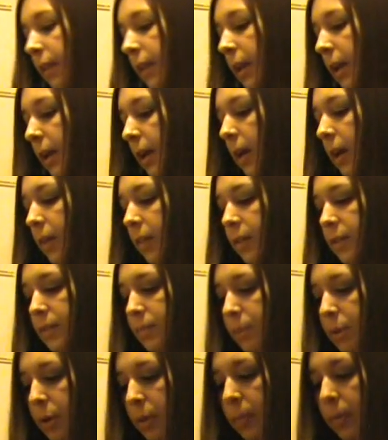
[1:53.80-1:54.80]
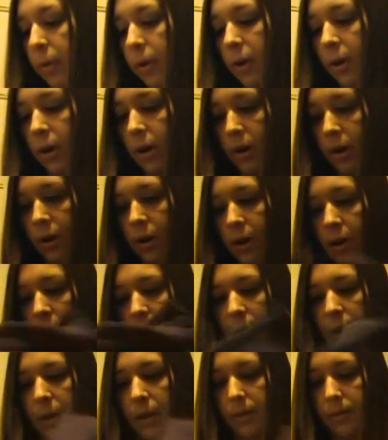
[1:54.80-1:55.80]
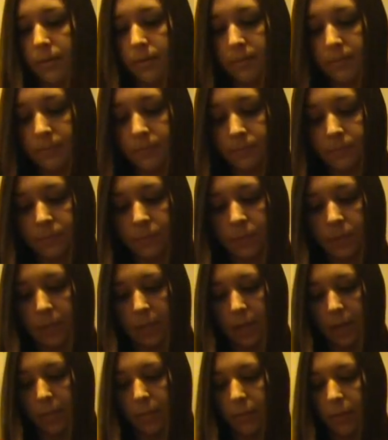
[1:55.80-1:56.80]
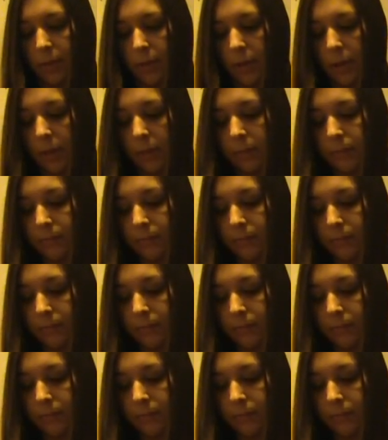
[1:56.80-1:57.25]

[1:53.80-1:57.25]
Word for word: then I got this purple cardigan type thing,